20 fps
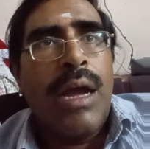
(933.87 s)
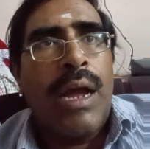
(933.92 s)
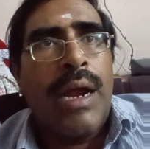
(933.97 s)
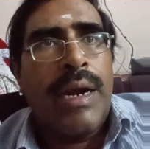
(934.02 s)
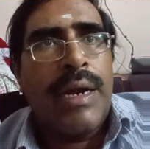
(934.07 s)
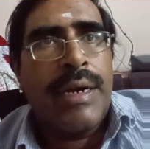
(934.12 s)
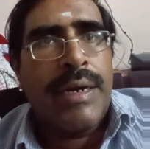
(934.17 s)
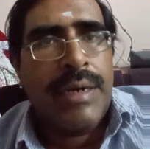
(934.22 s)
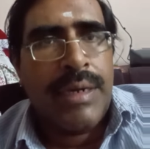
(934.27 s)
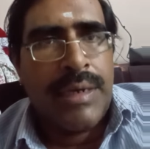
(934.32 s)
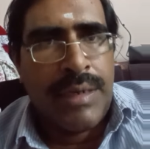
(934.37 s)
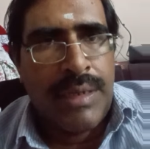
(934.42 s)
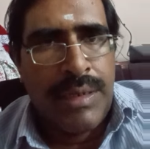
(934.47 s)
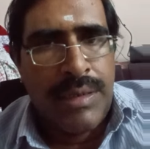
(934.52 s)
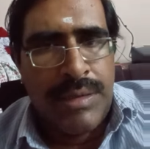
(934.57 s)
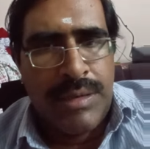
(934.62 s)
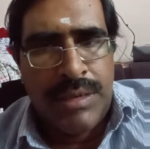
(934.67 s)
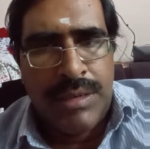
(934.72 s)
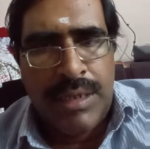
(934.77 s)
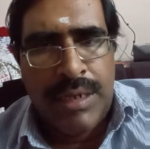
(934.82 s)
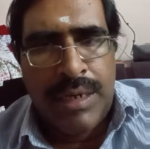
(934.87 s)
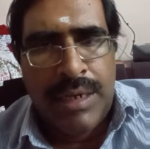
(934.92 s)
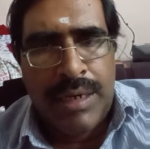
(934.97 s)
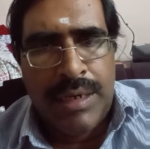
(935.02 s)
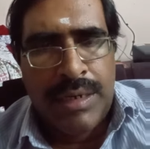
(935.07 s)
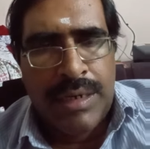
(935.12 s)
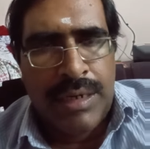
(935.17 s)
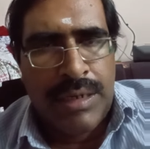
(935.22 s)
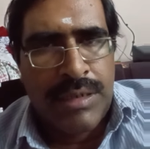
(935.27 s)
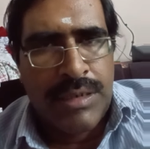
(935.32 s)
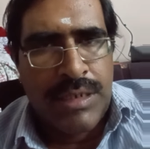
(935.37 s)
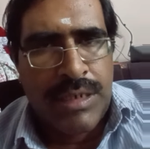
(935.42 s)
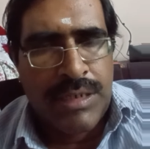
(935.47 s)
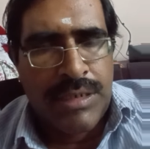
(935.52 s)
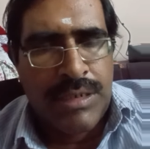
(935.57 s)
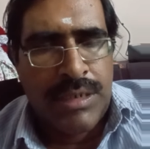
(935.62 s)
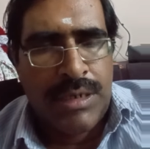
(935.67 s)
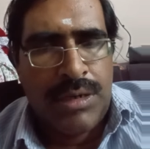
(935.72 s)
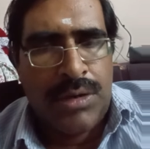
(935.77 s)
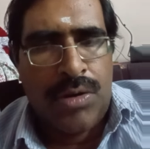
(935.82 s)
and engineering and
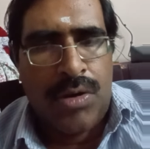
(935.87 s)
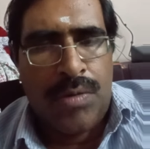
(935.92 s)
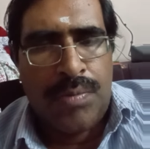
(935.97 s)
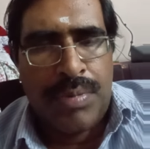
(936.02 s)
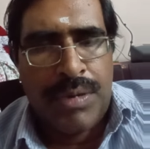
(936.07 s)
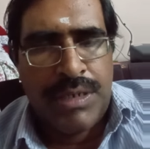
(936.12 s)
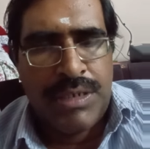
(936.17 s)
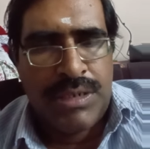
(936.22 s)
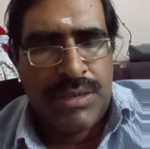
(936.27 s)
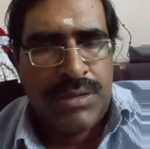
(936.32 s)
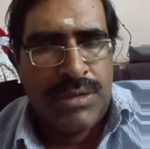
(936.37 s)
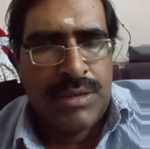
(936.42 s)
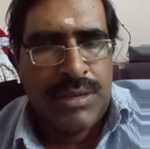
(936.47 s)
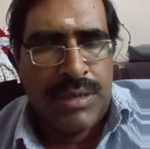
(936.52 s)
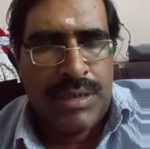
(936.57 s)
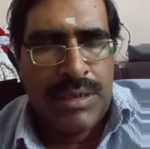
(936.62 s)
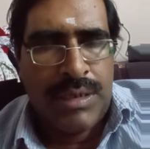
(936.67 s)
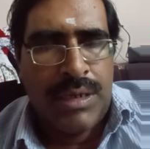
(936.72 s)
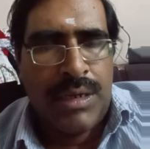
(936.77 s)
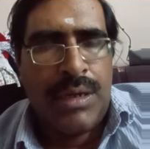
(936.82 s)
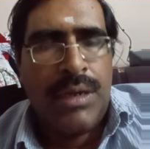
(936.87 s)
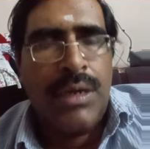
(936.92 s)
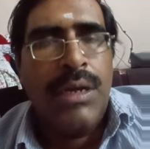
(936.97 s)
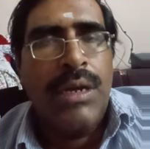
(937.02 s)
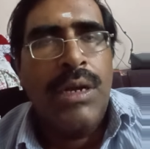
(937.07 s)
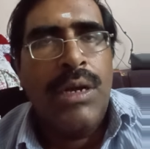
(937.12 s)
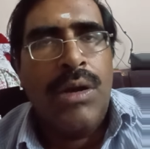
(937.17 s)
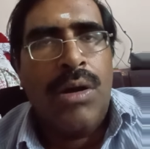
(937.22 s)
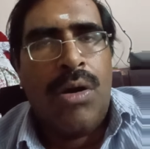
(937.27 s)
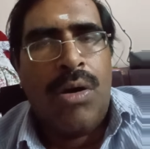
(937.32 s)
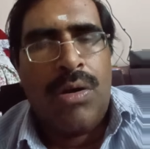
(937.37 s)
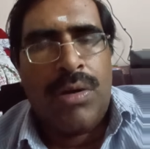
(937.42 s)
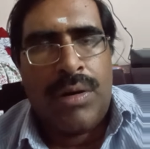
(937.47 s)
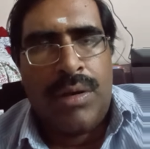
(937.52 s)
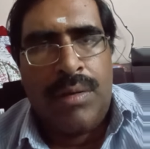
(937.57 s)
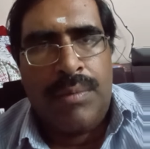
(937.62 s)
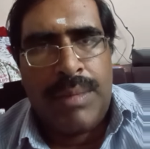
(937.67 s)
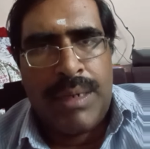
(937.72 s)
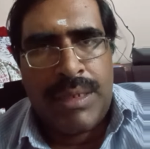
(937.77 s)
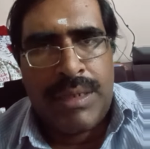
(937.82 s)
construction and operations in the, or
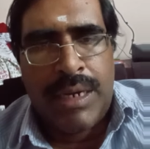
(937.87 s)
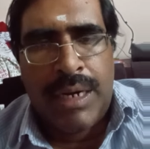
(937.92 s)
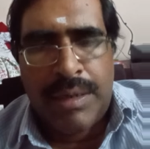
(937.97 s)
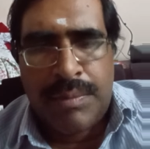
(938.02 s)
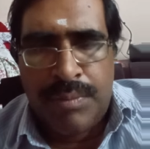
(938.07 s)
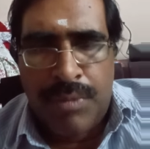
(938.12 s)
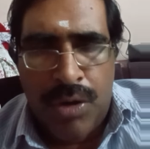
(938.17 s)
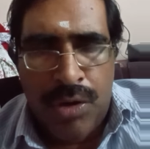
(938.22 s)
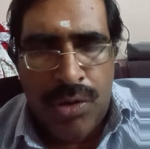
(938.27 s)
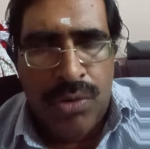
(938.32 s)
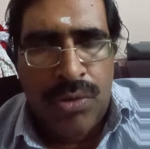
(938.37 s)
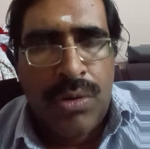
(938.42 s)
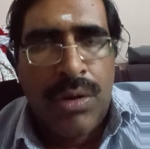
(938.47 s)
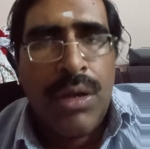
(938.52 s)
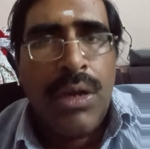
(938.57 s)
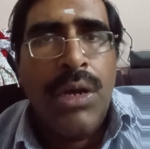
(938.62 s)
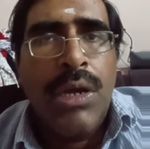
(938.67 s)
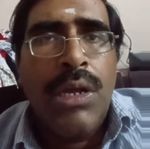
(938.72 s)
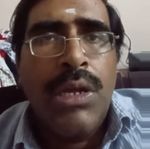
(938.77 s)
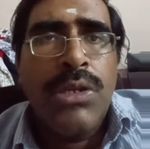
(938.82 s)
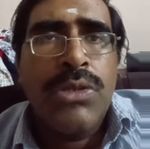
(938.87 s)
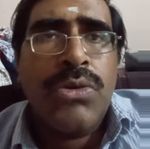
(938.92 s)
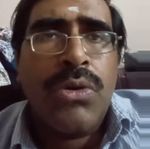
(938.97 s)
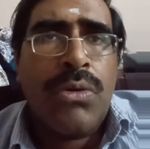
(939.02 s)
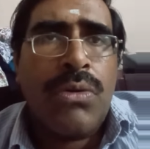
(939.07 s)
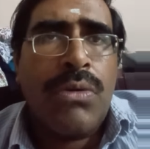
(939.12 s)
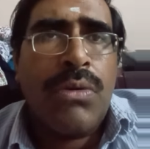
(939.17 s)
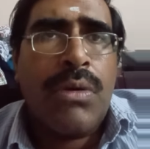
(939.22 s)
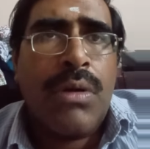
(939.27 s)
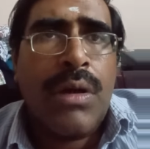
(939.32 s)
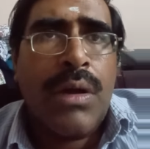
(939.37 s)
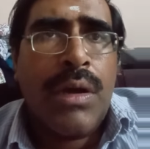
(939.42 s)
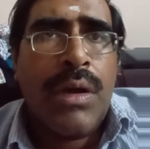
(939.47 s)
I mean that model. So